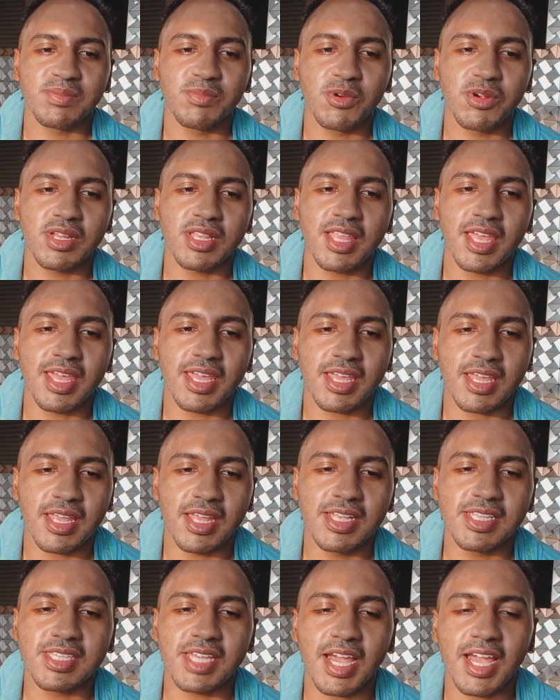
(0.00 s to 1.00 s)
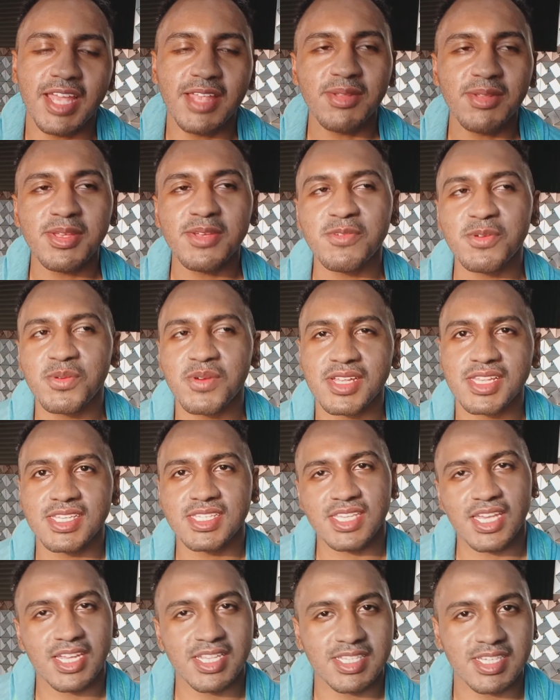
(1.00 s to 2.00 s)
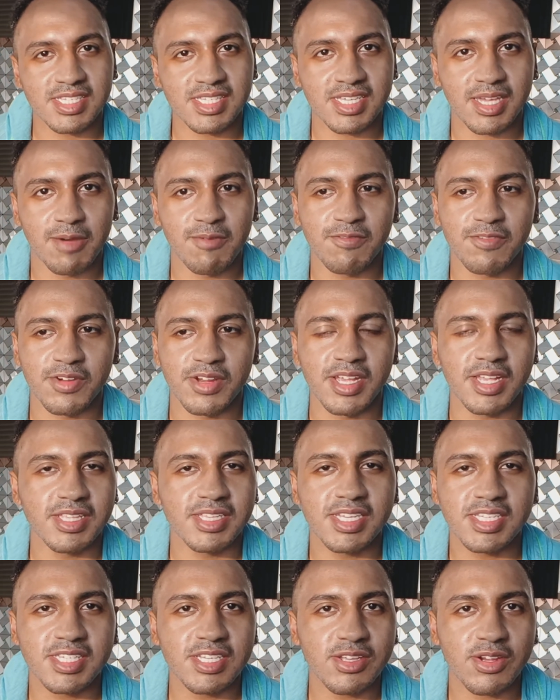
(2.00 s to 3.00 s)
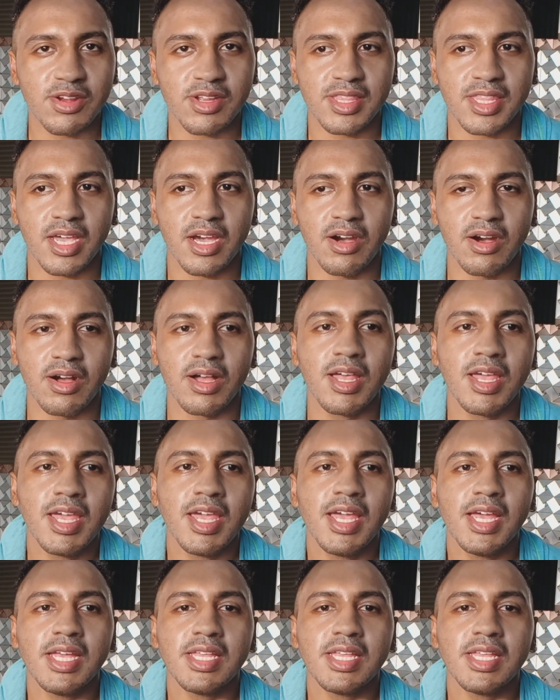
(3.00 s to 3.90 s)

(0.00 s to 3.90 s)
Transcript: more like, I don't even want to say discomfort. It doesn't hurt that all.